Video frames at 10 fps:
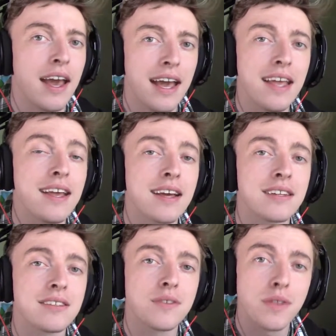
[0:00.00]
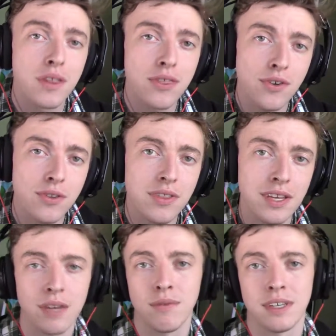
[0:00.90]
And the third thing
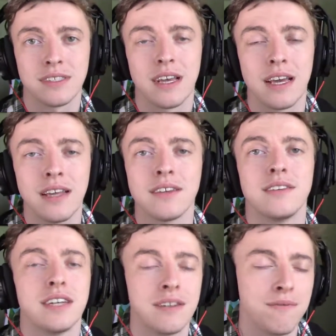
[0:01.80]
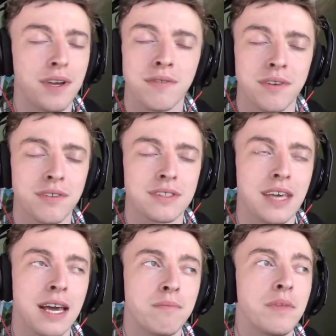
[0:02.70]
I want to say in favor of this
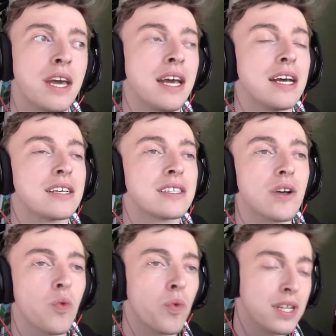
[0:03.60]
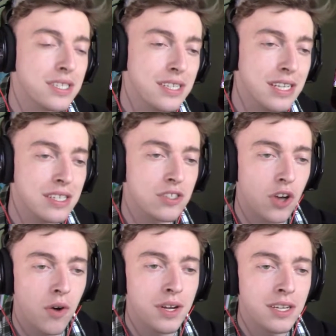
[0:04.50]
game is that once it gets
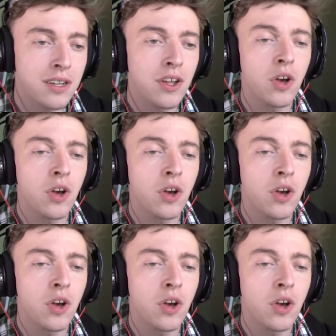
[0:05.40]
going,